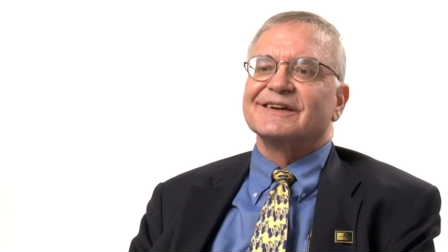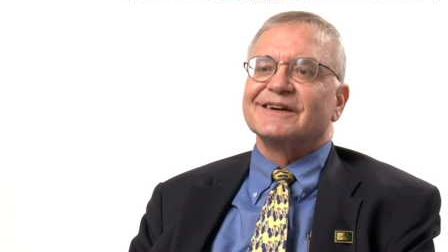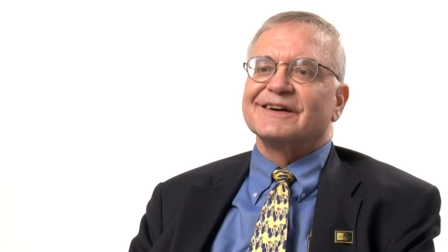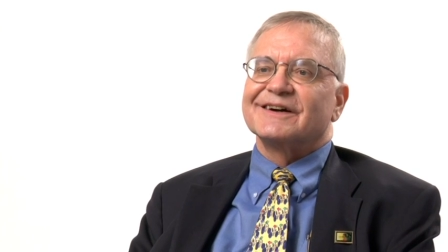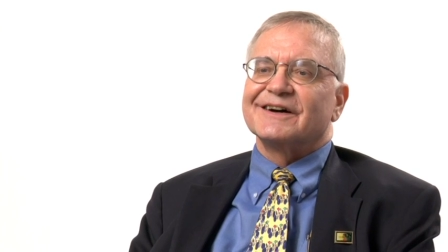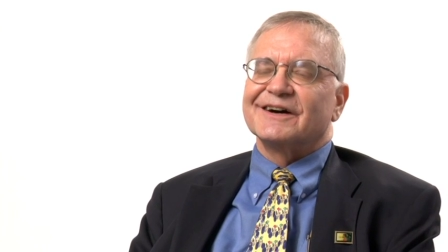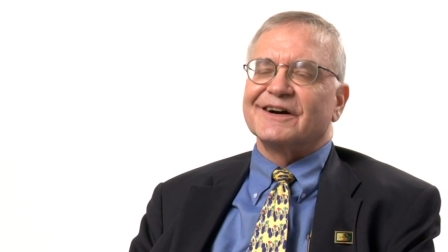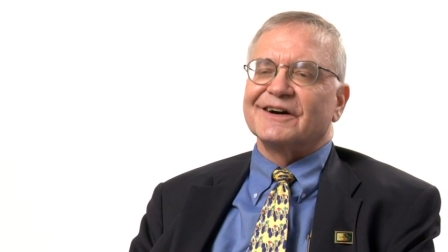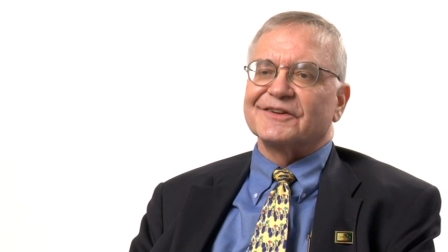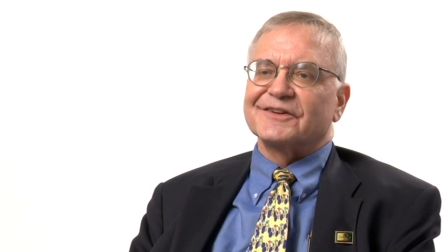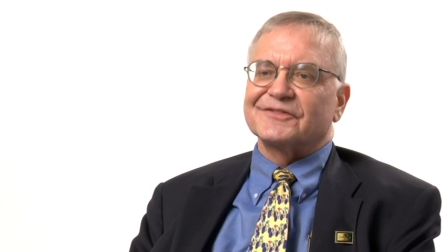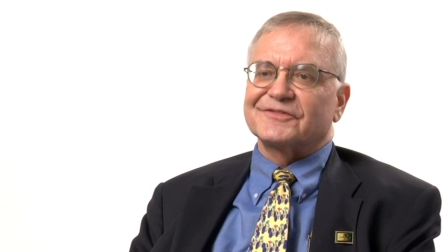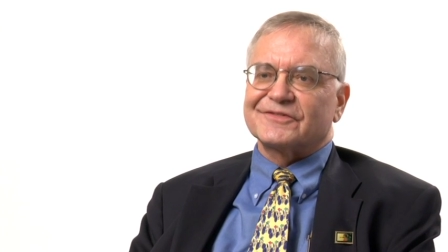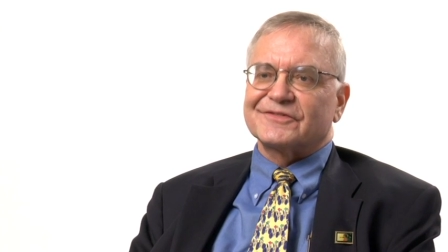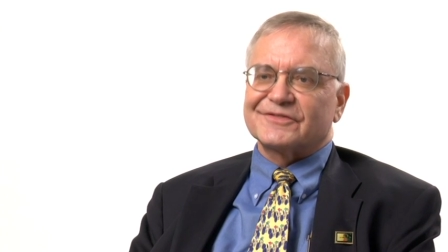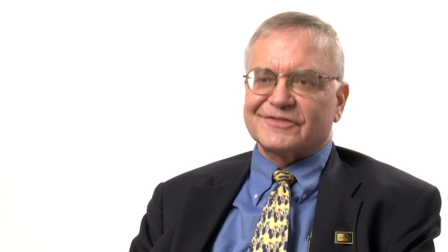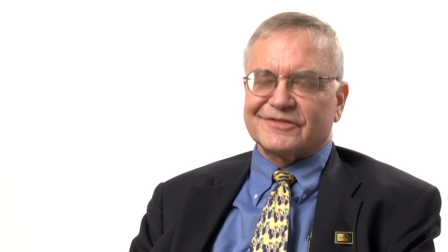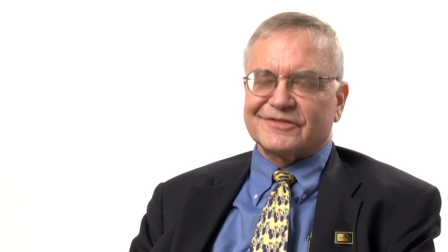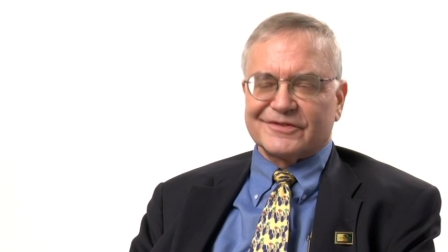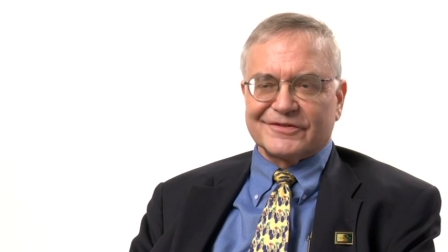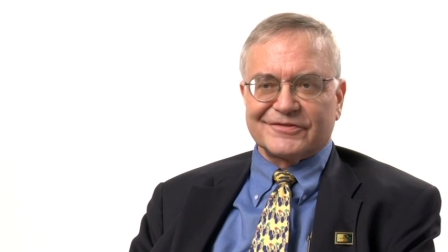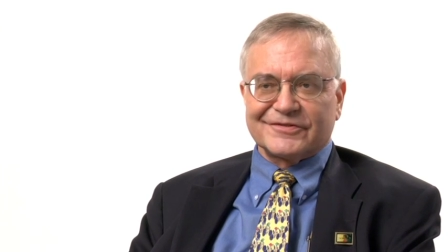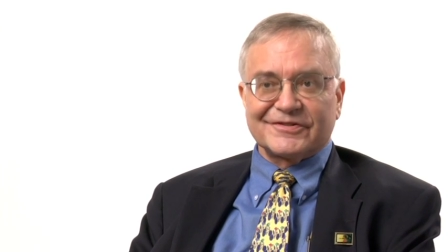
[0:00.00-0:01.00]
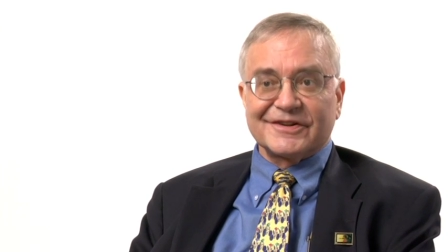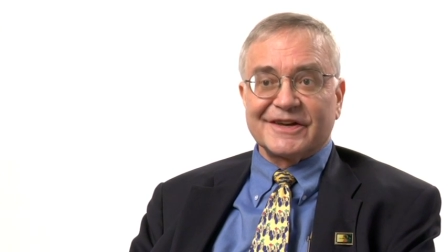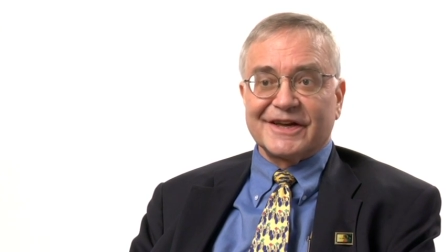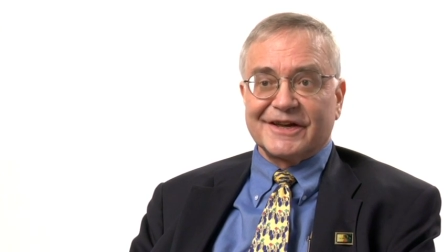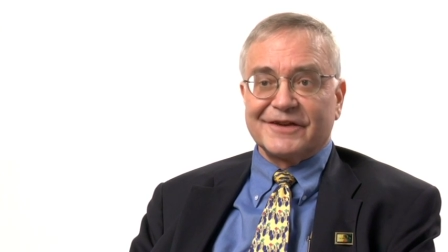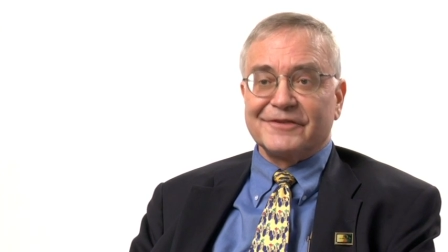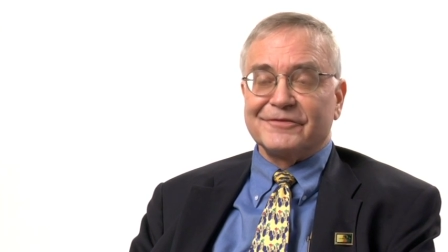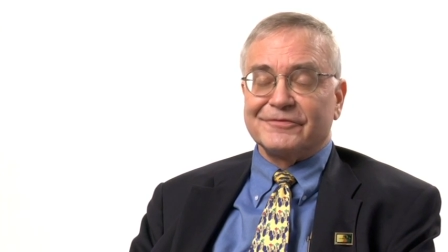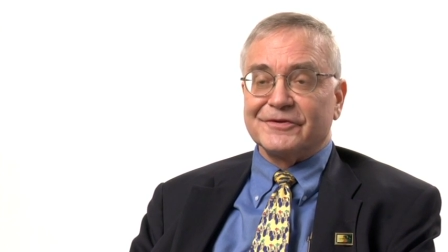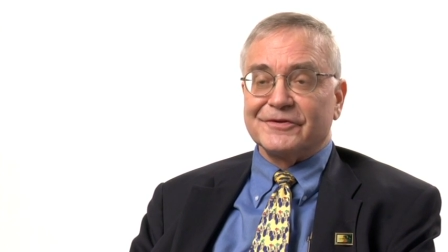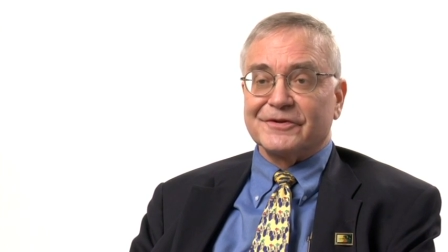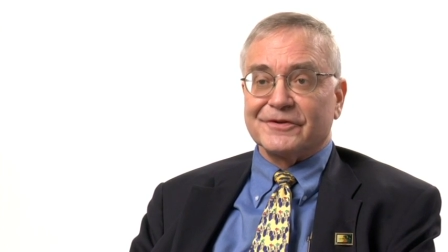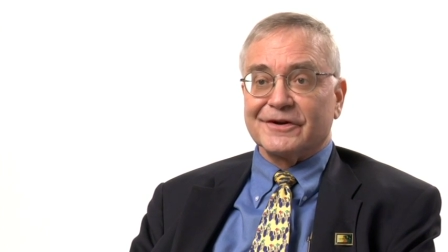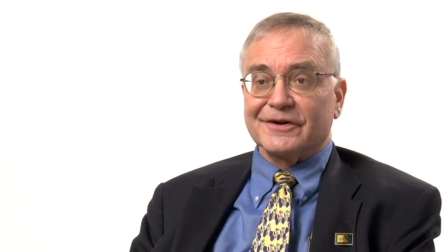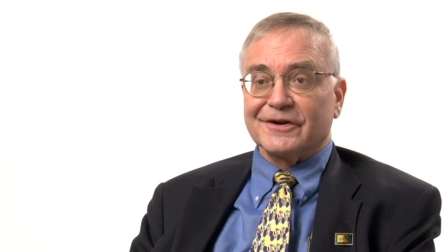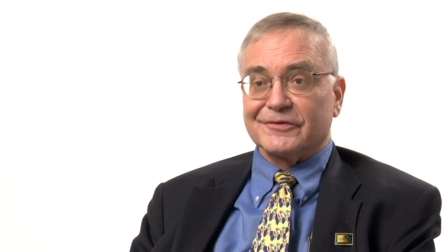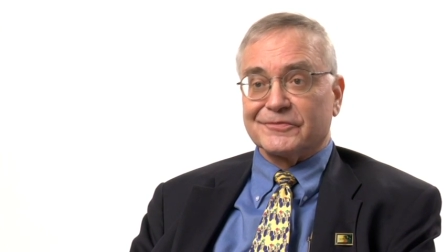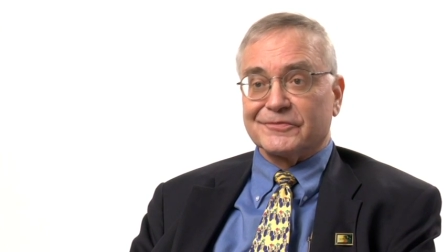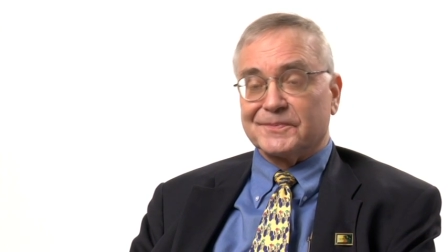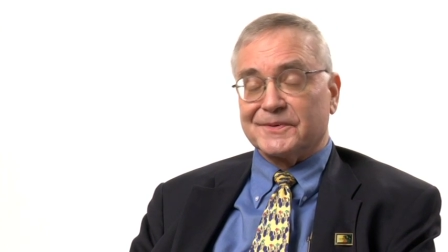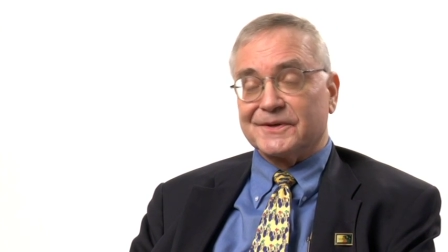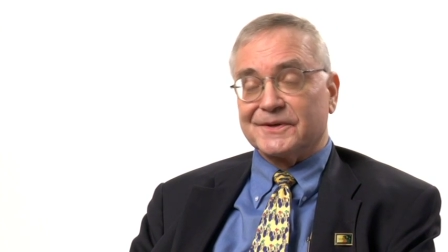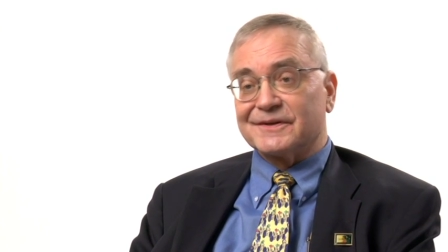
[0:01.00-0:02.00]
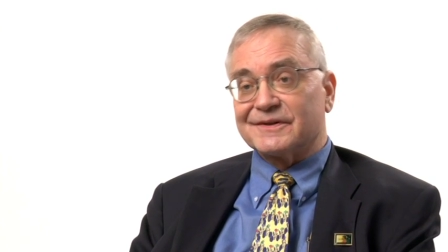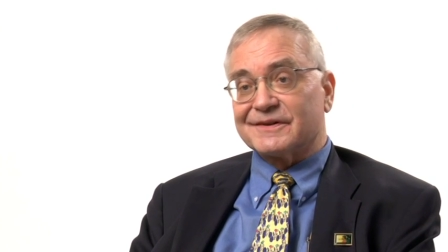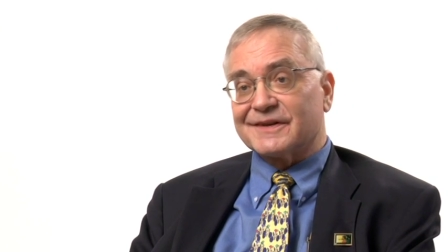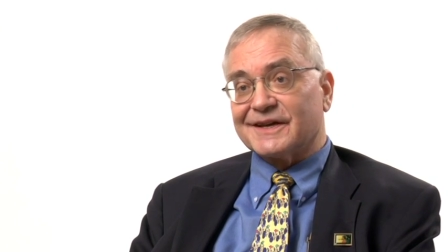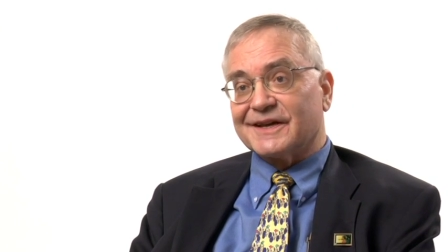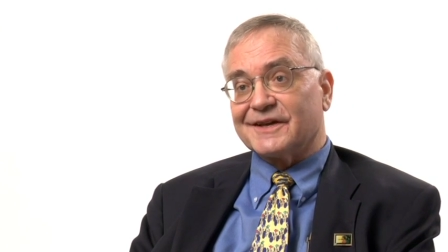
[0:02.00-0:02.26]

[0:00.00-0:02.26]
uh, to save your husband,